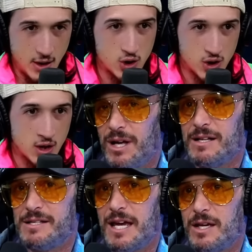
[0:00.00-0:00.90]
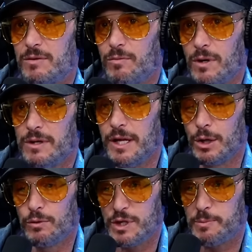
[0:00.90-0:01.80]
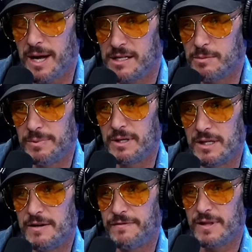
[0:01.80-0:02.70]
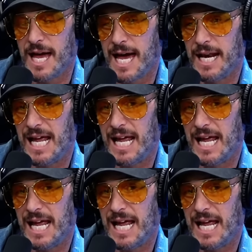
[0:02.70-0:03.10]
And I'm to take a little responsibility for that